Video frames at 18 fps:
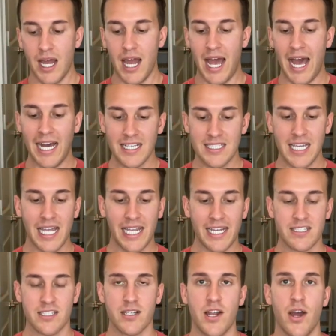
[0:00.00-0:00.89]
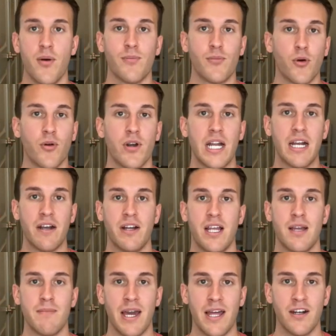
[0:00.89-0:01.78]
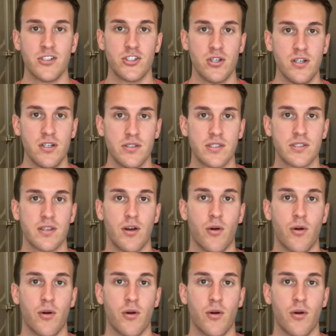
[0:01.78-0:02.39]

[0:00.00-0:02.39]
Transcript: as I get to know more area managers,